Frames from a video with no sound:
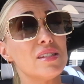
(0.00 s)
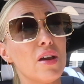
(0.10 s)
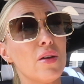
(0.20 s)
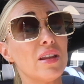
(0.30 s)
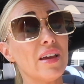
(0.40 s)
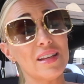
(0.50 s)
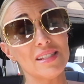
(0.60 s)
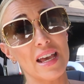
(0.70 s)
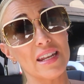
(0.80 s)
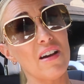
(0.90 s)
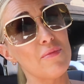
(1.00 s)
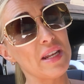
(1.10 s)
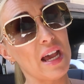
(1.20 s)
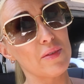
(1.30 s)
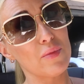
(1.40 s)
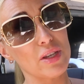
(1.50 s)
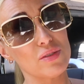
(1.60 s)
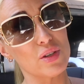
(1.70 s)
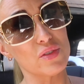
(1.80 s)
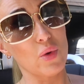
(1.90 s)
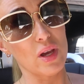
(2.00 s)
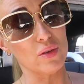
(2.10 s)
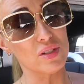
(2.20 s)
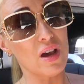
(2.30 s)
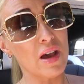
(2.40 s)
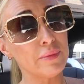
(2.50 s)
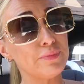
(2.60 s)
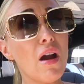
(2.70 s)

So like I said, I've been having Botox for quite a long time.